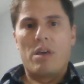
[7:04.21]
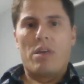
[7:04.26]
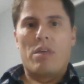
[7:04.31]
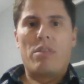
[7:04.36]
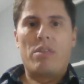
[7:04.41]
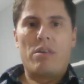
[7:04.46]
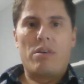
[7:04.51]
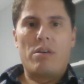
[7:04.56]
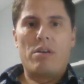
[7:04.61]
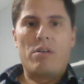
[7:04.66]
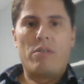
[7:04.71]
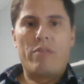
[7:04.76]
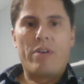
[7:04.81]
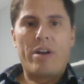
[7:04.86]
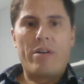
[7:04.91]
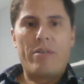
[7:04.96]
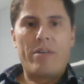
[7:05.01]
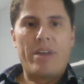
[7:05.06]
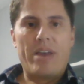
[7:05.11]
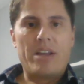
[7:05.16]
The
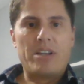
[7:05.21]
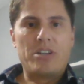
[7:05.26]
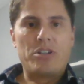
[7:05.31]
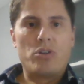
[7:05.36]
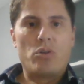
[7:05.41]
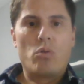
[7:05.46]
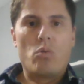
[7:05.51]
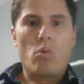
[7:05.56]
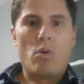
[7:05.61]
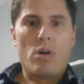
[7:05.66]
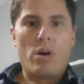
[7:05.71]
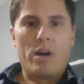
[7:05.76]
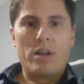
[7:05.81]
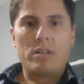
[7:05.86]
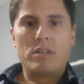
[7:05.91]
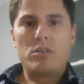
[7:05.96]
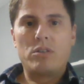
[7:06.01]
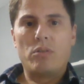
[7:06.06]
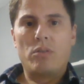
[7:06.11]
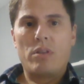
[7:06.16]
variation
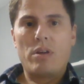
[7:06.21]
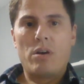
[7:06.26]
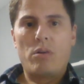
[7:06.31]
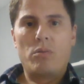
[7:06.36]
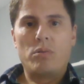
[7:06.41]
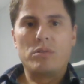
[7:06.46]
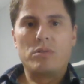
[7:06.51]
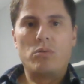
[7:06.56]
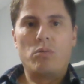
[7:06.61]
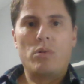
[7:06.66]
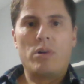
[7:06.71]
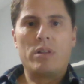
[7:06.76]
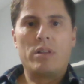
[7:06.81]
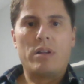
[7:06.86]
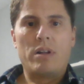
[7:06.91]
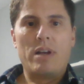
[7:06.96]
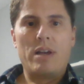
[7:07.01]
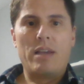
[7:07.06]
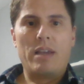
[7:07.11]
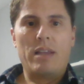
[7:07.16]
one, so that was the one
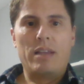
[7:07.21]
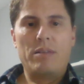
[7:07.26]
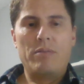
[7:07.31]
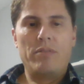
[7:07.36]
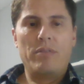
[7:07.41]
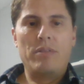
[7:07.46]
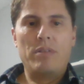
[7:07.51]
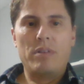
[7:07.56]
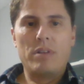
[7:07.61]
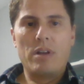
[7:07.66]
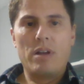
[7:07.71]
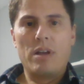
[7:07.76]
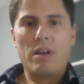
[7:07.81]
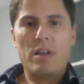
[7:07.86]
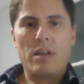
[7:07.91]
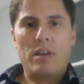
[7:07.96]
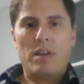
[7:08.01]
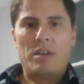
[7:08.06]
that I uh,